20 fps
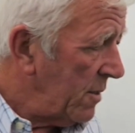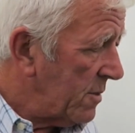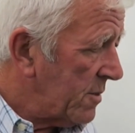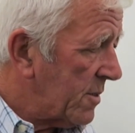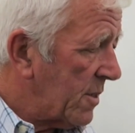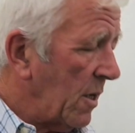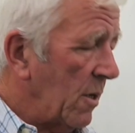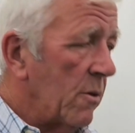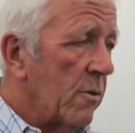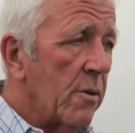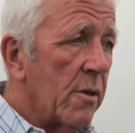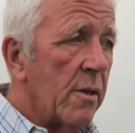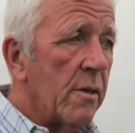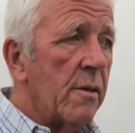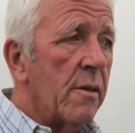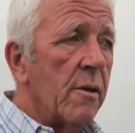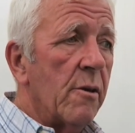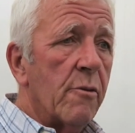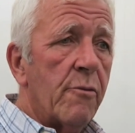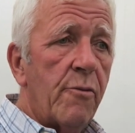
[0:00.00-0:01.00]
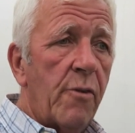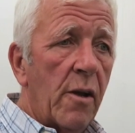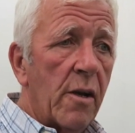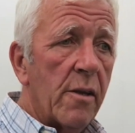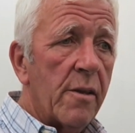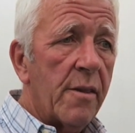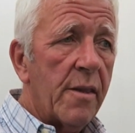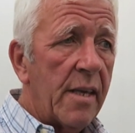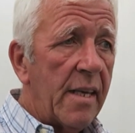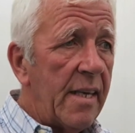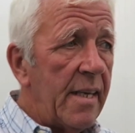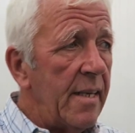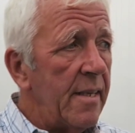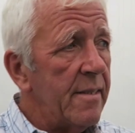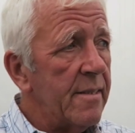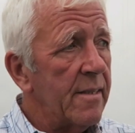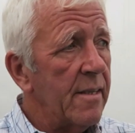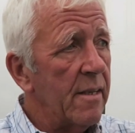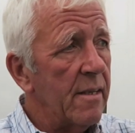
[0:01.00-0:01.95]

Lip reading: so that they'll follow these.